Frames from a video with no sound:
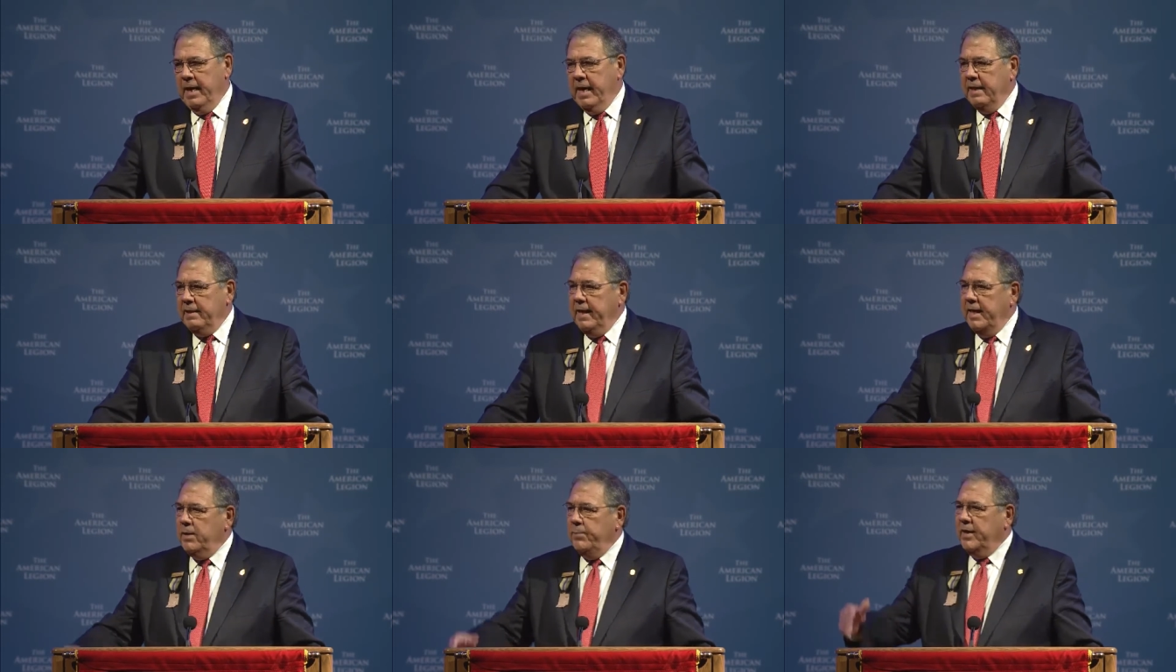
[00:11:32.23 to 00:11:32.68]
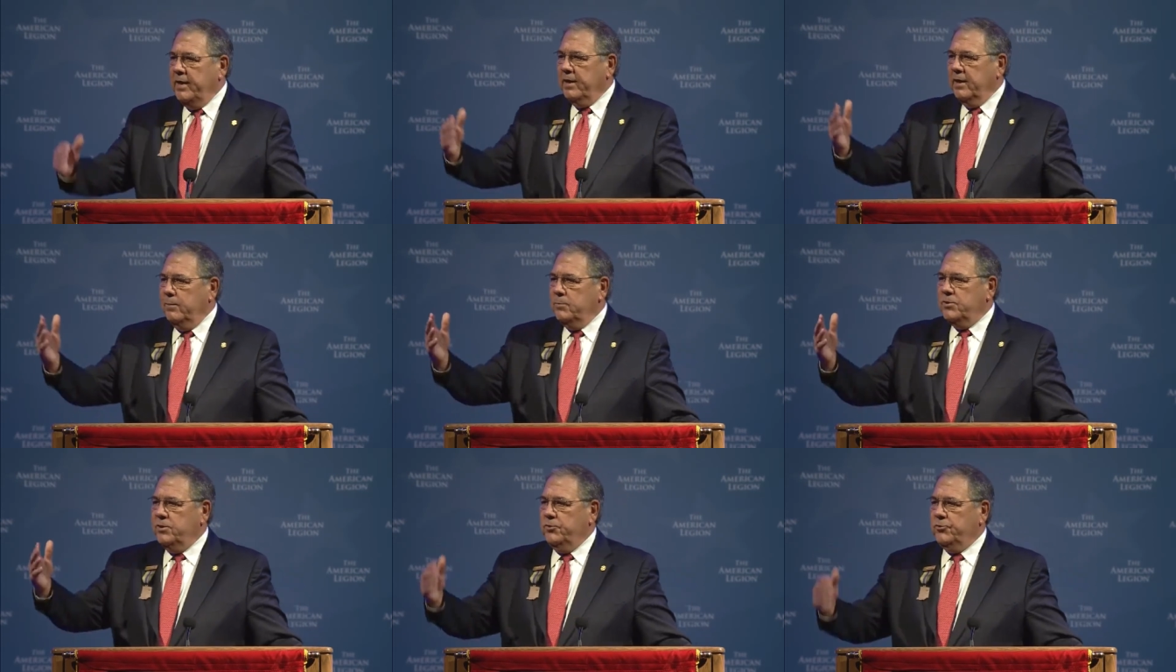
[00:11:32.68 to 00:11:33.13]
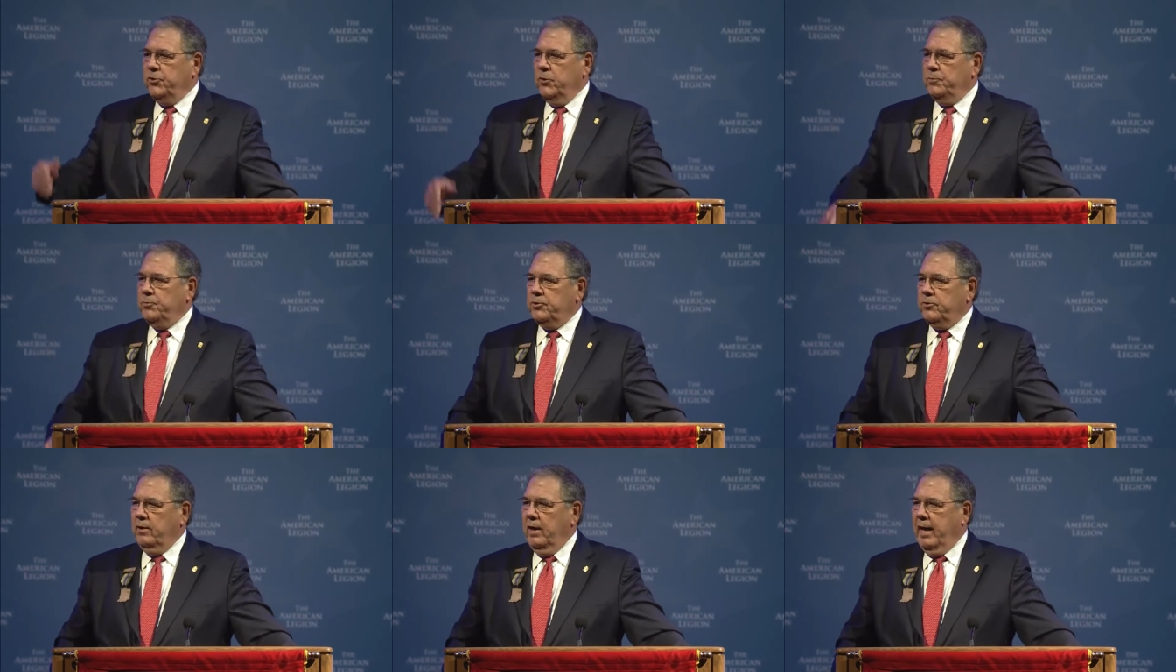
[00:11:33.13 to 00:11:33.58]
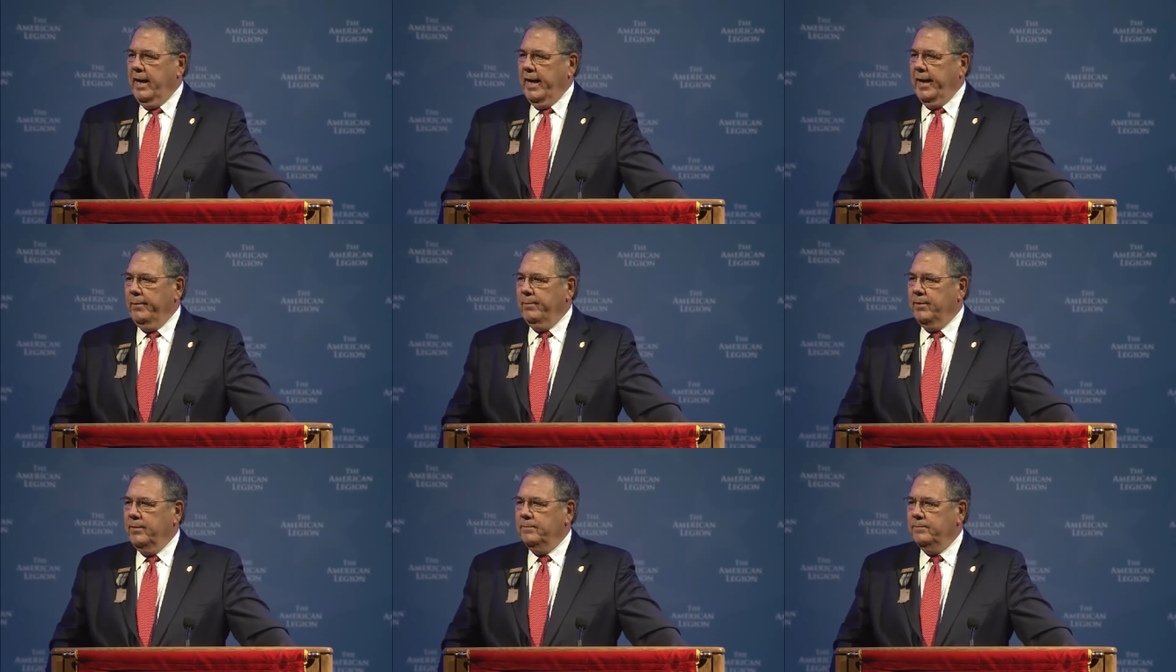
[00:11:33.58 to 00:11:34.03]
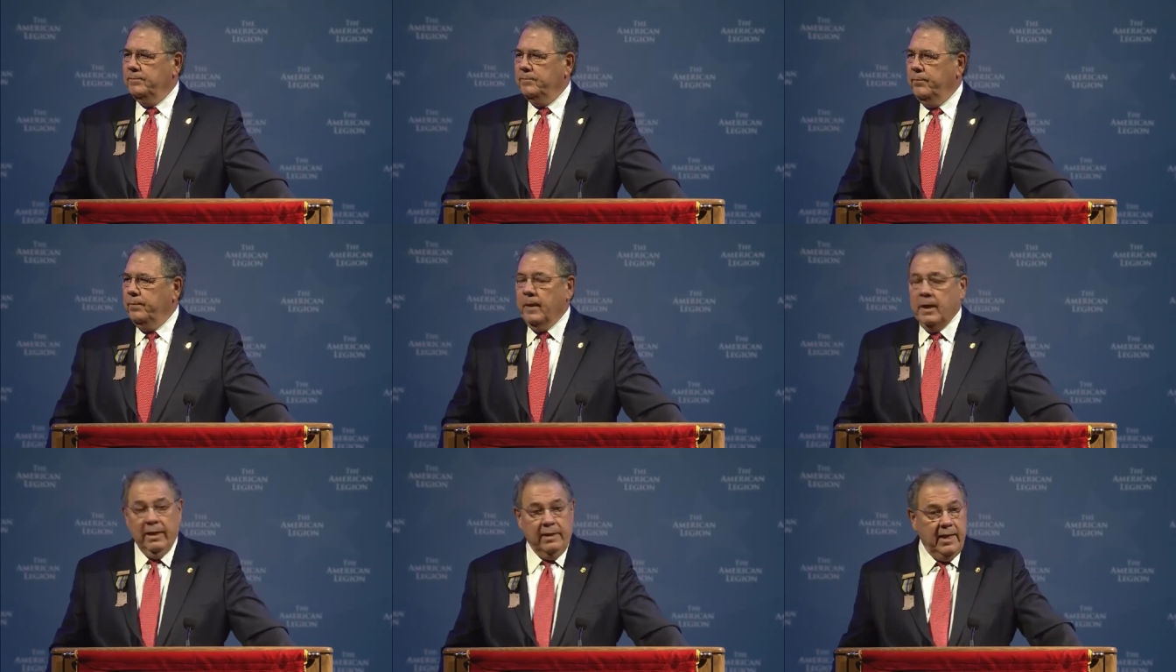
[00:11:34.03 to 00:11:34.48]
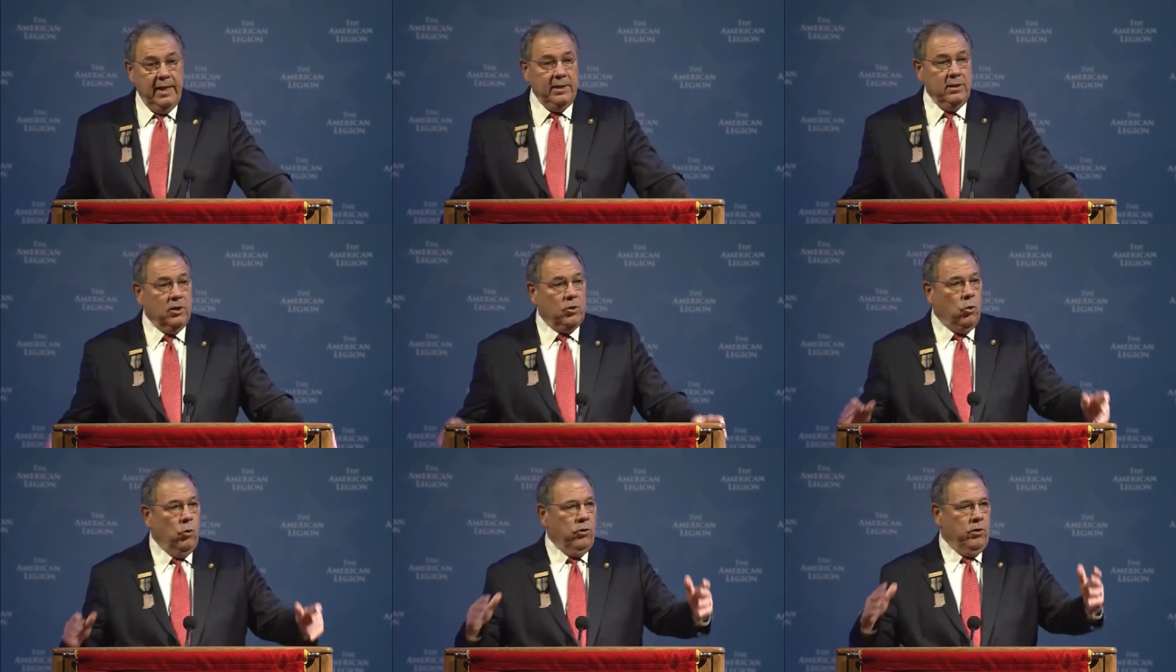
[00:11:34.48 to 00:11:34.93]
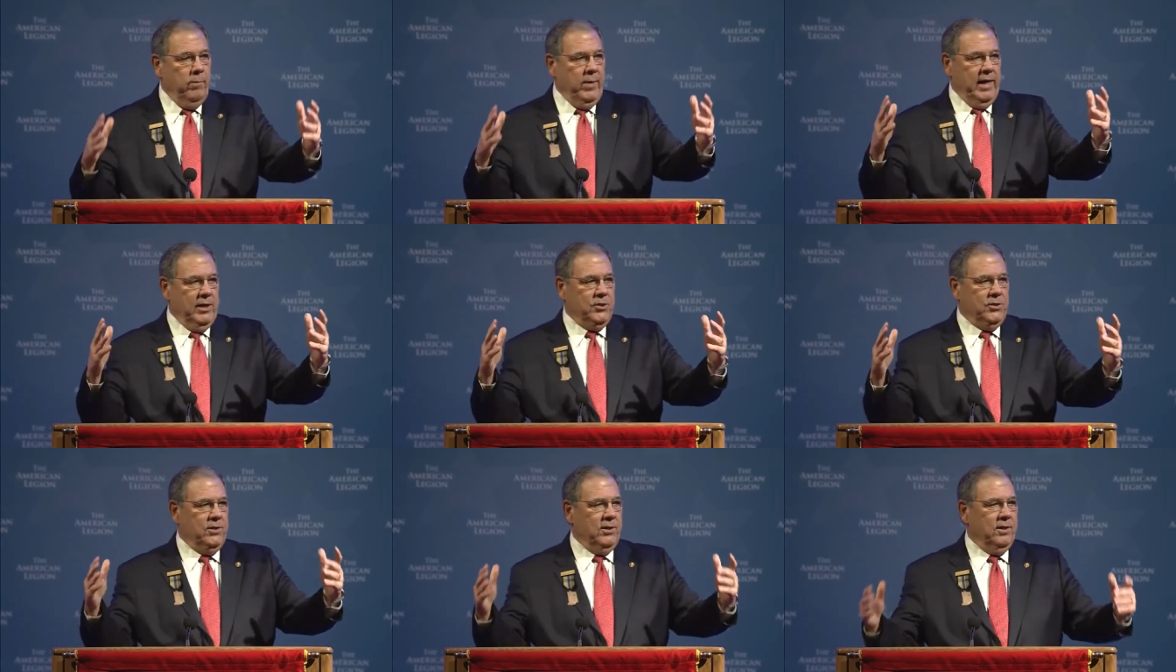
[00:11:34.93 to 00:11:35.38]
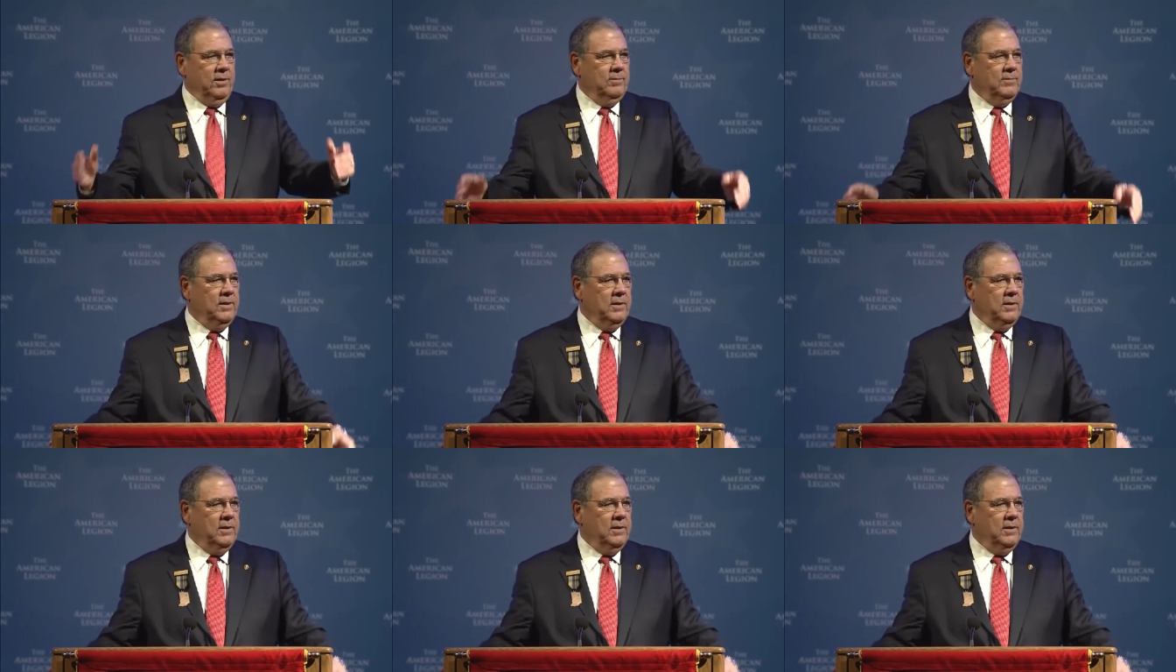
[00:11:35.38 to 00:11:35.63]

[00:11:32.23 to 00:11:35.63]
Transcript: And then he becomes the troop scribe, and then the quartermaster,